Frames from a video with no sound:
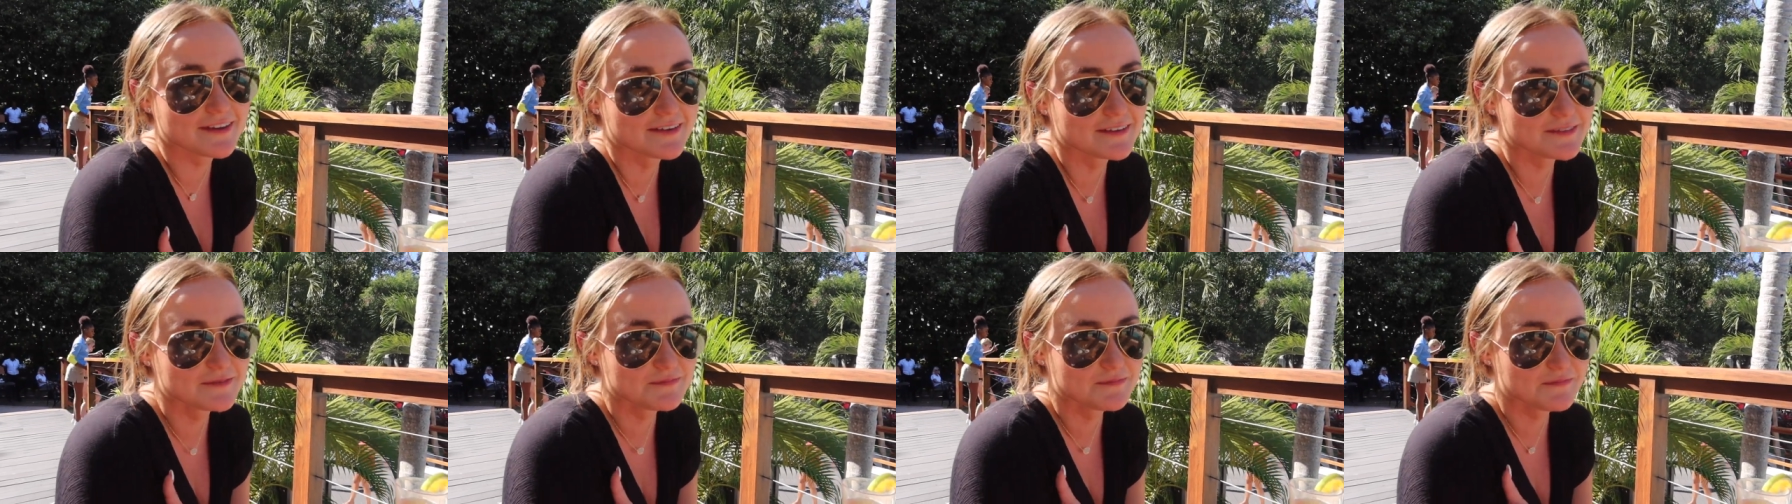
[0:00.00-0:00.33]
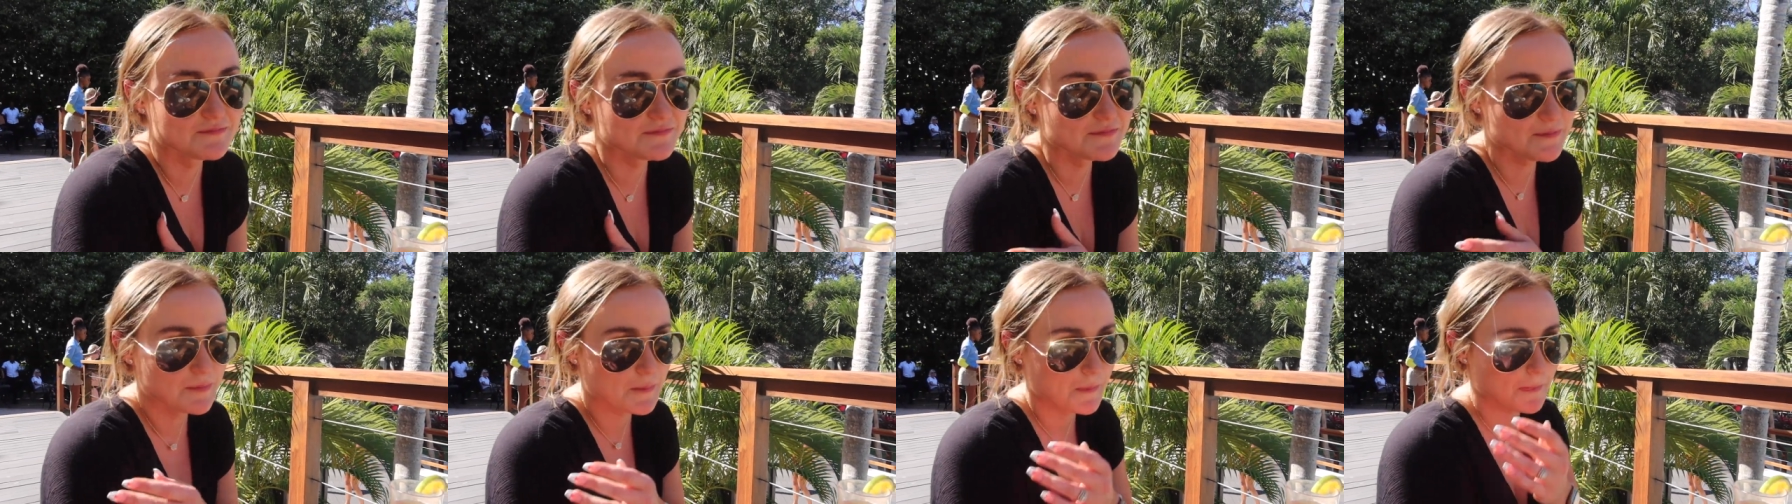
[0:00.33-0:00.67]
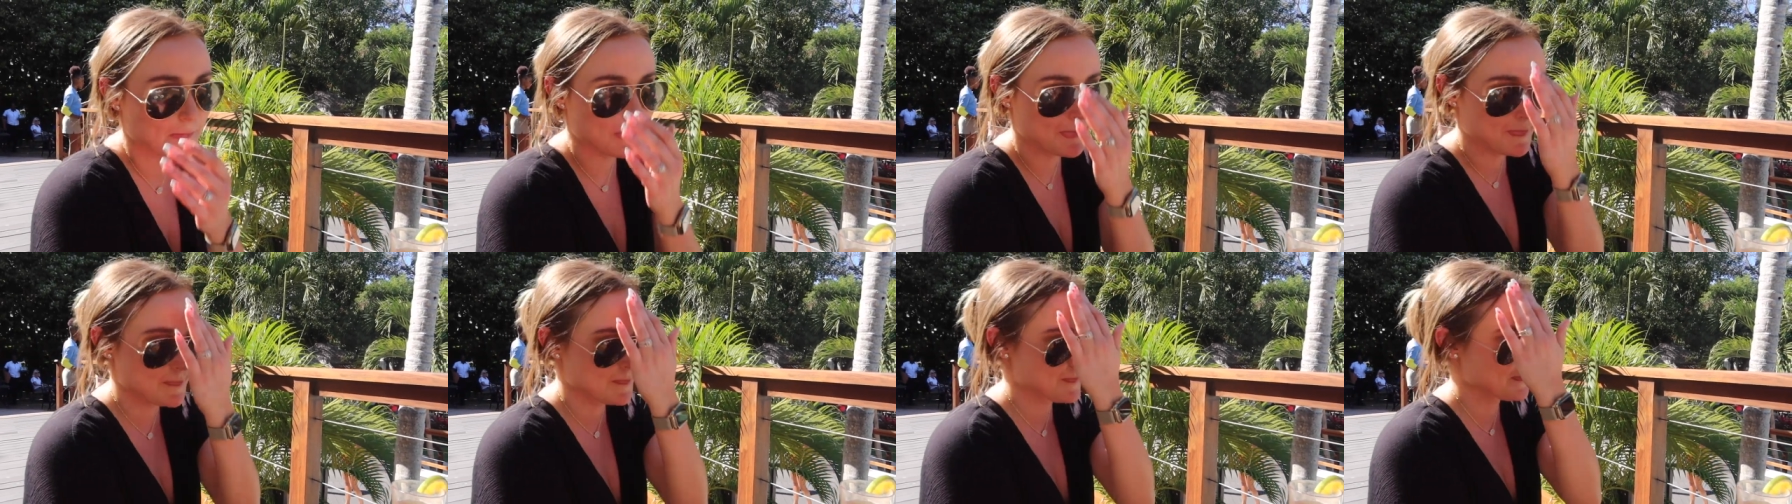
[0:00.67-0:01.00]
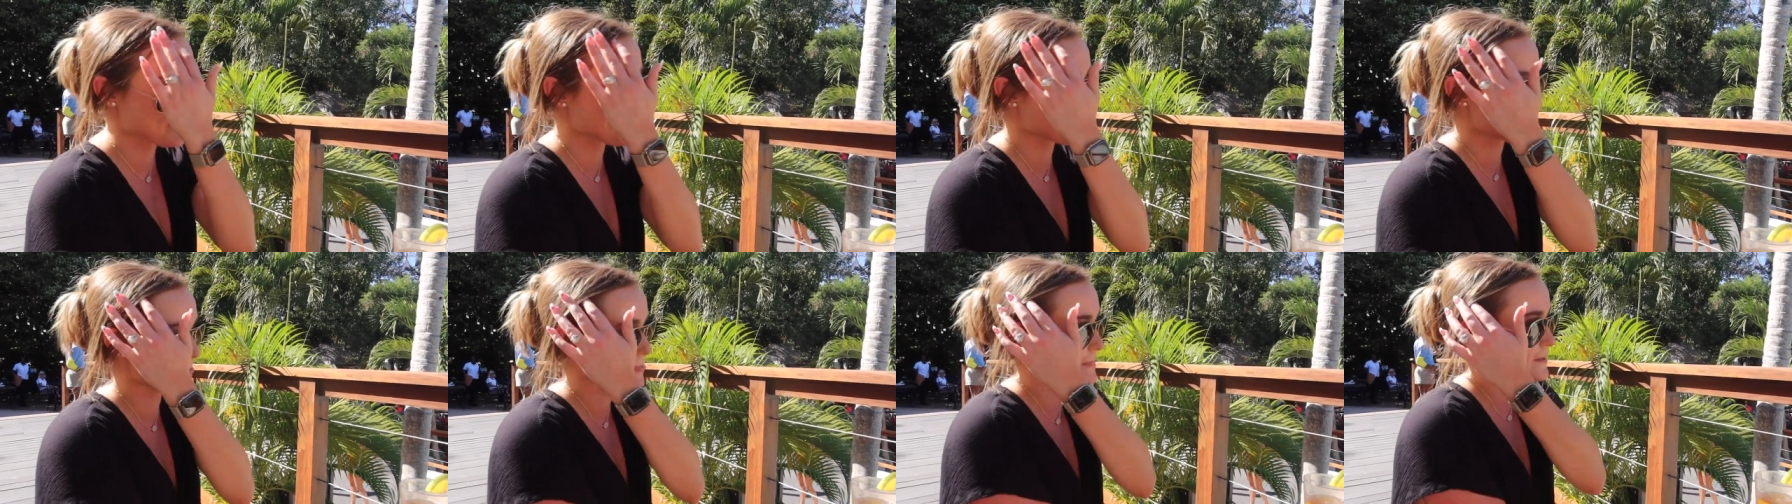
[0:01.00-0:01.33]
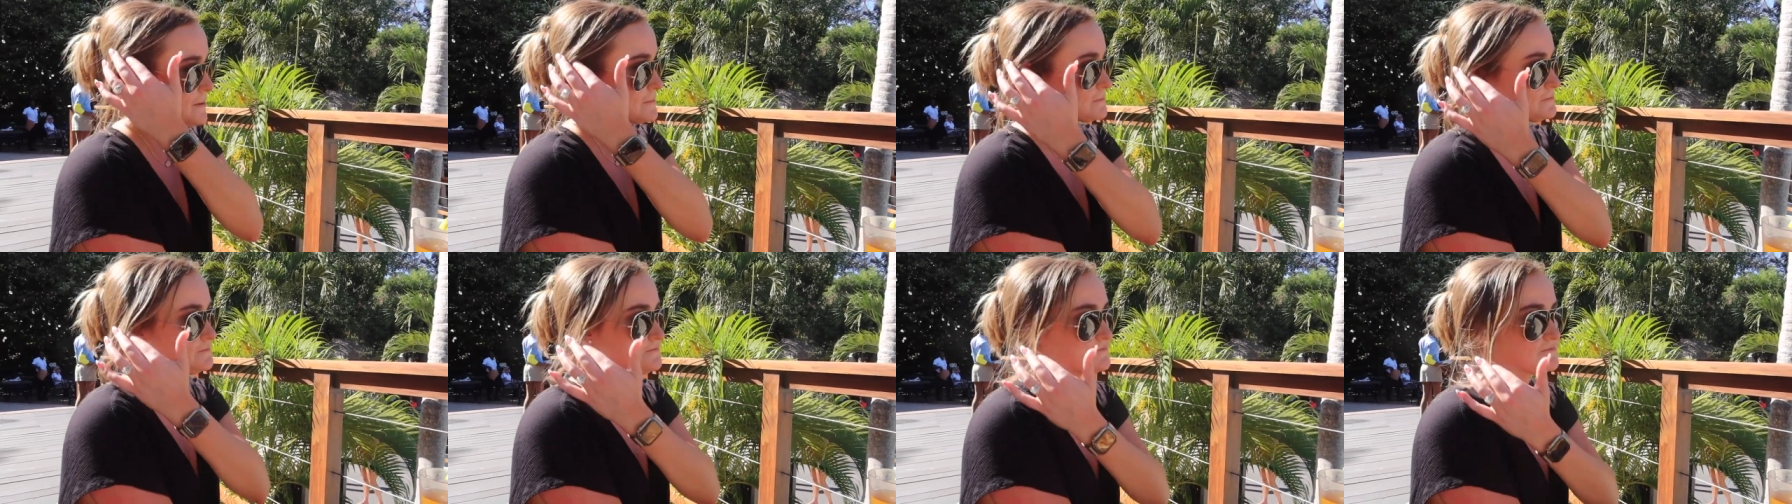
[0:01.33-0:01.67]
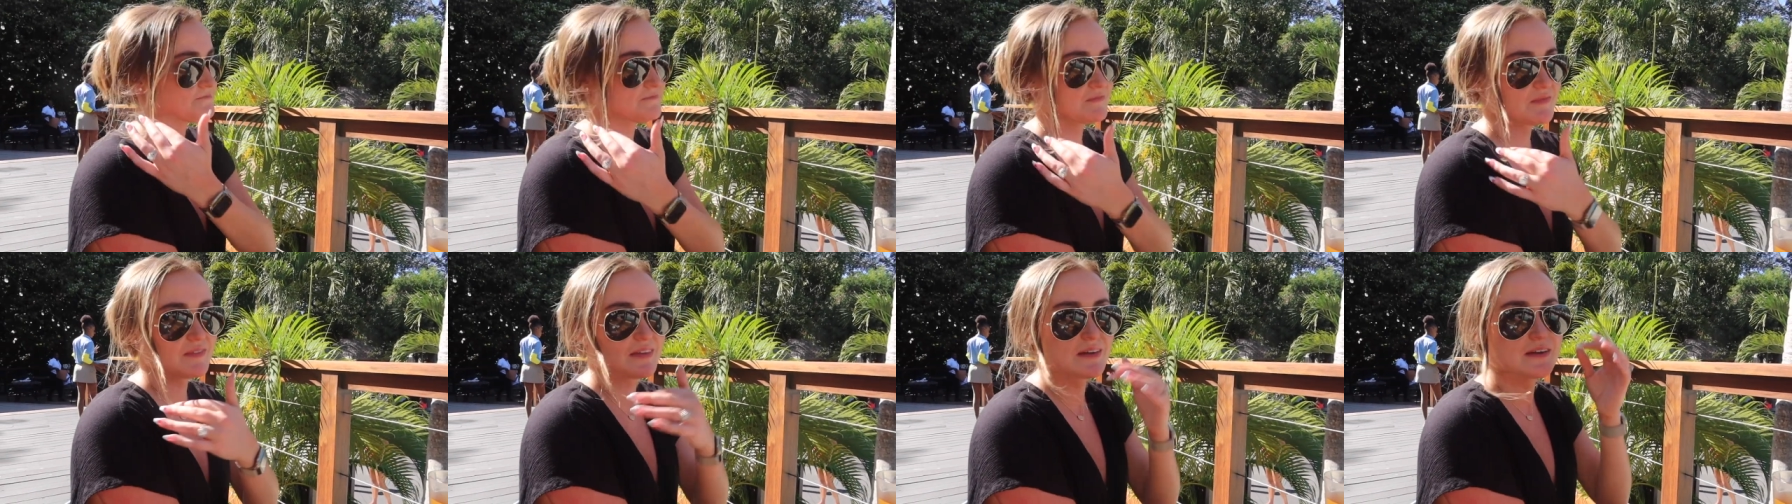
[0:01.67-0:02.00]
Uh, this may be the best
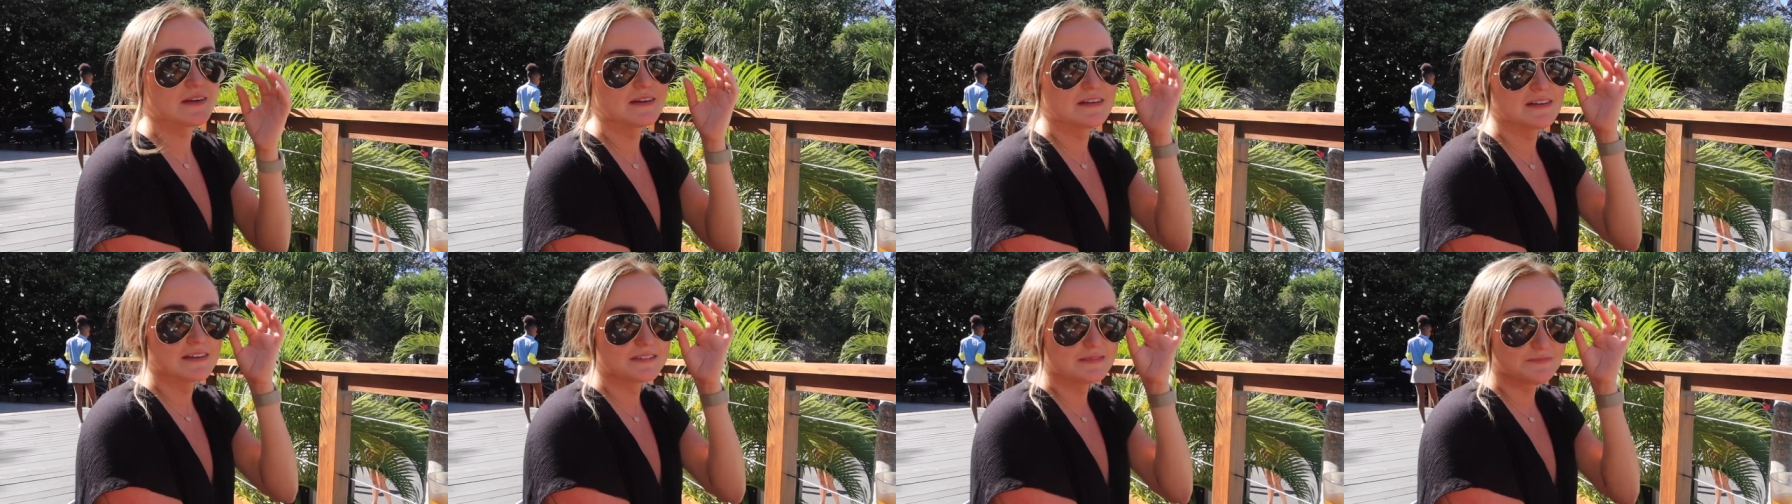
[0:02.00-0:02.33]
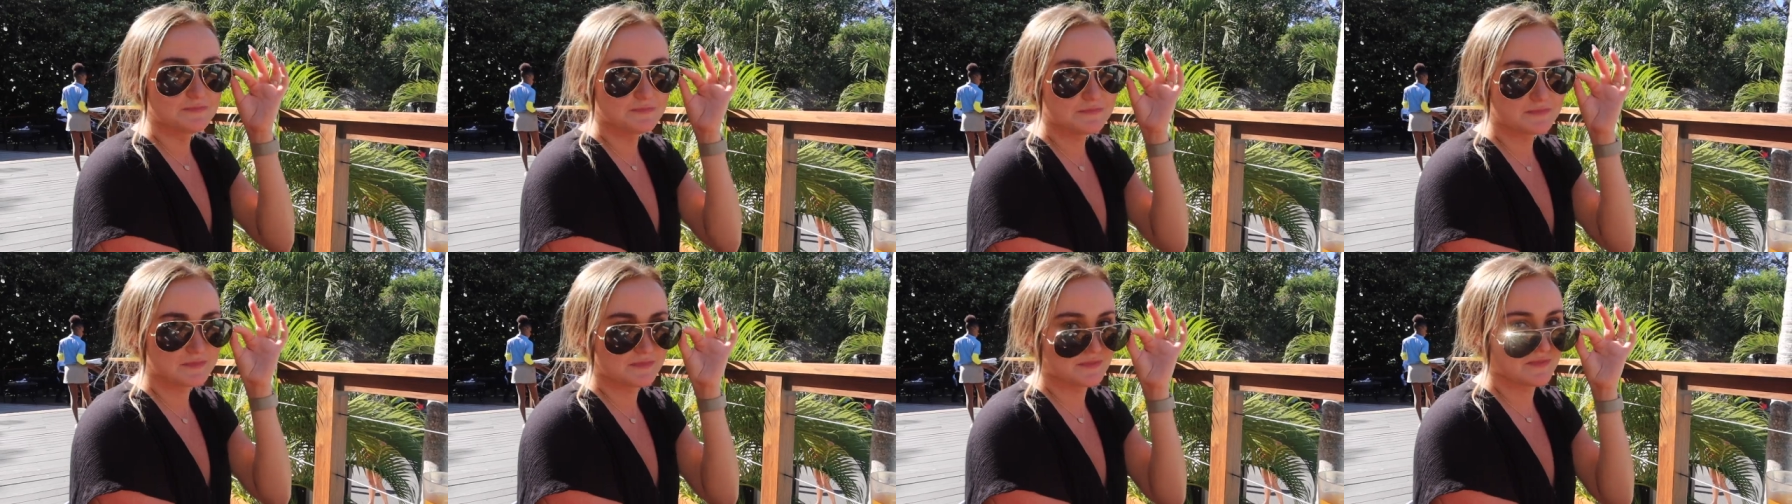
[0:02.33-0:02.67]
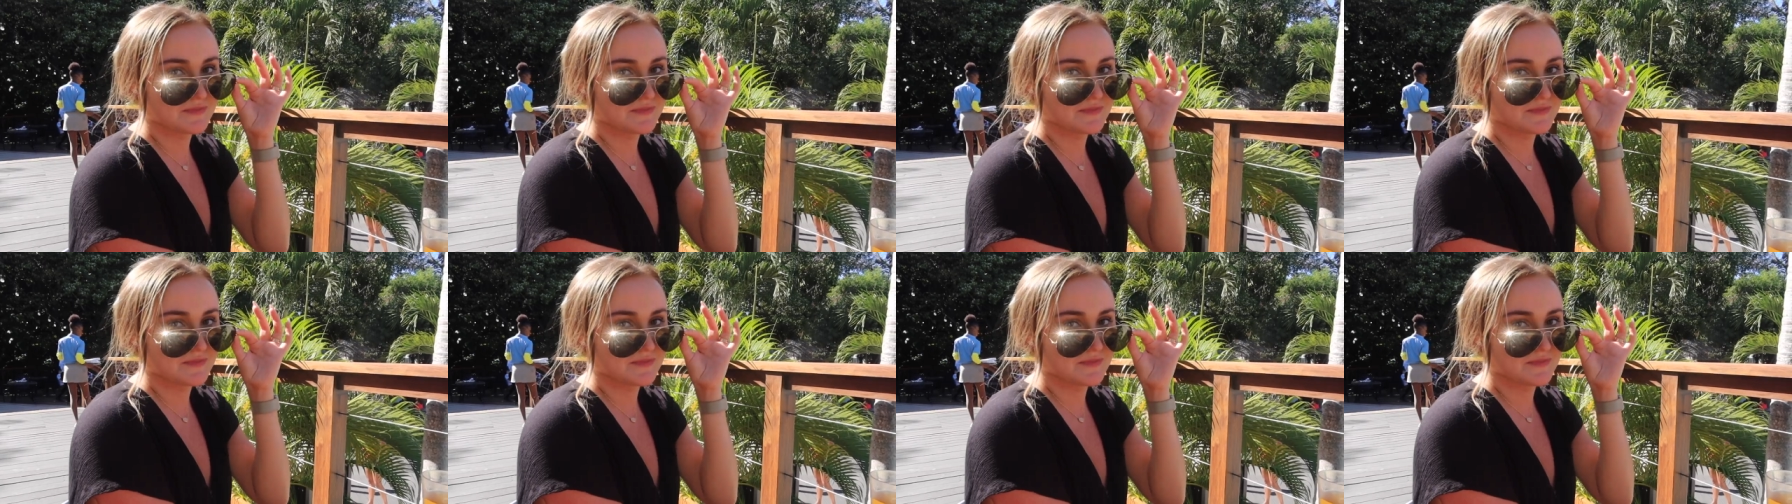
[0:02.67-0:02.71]
food I've had since I've been